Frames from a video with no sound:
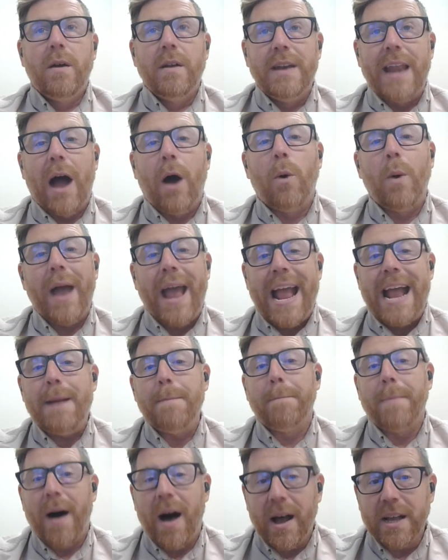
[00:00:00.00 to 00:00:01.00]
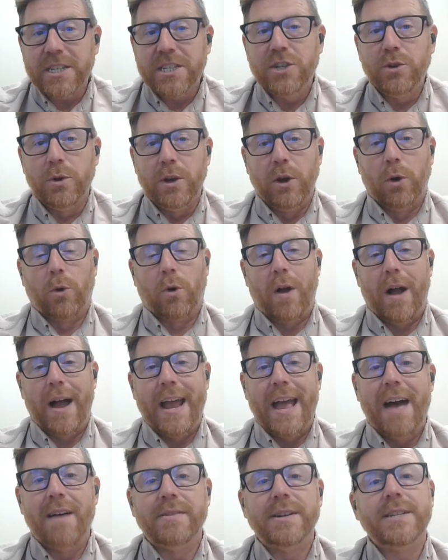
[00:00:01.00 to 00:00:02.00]
Now, a
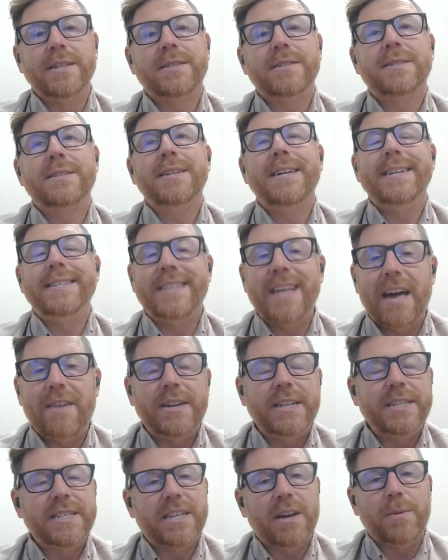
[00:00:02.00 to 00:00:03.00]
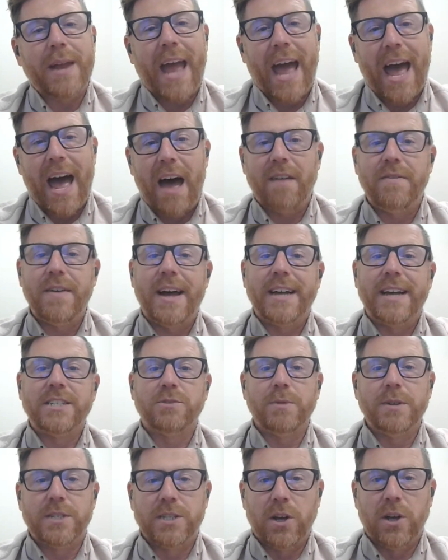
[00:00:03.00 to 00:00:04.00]
posteriori evidence is evidence that we have as
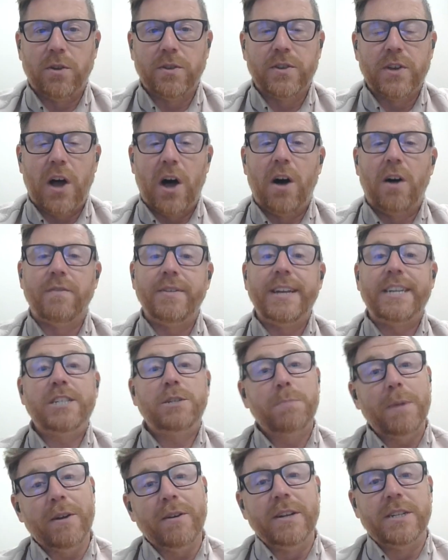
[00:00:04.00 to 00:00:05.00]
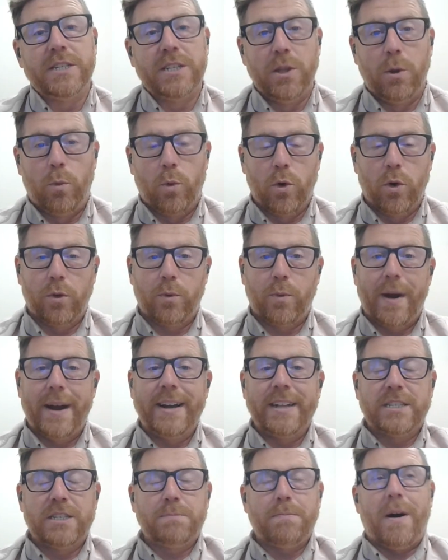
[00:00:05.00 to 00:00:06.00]
a result of experience in the world,
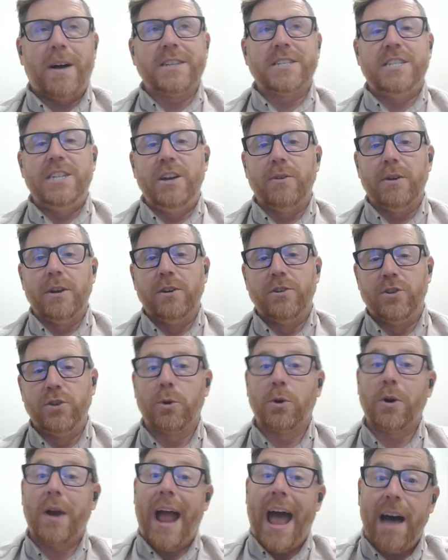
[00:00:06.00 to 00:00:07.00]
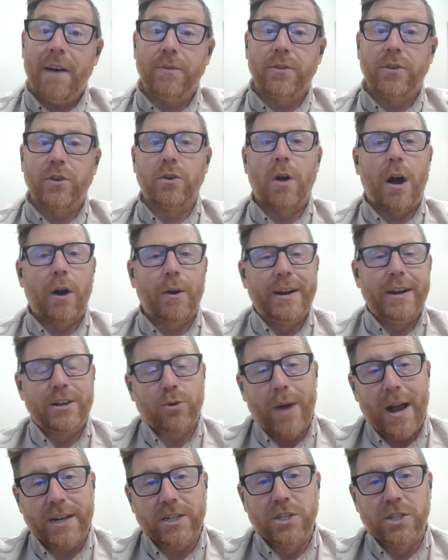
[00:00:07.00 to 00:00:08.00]
right? It's posterior to or after our
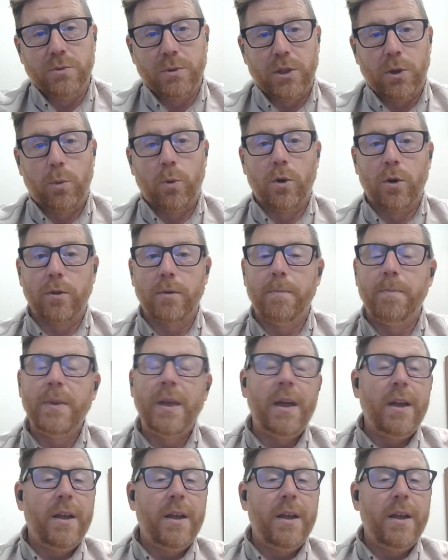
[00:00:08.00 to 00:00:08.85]
interactions with the world.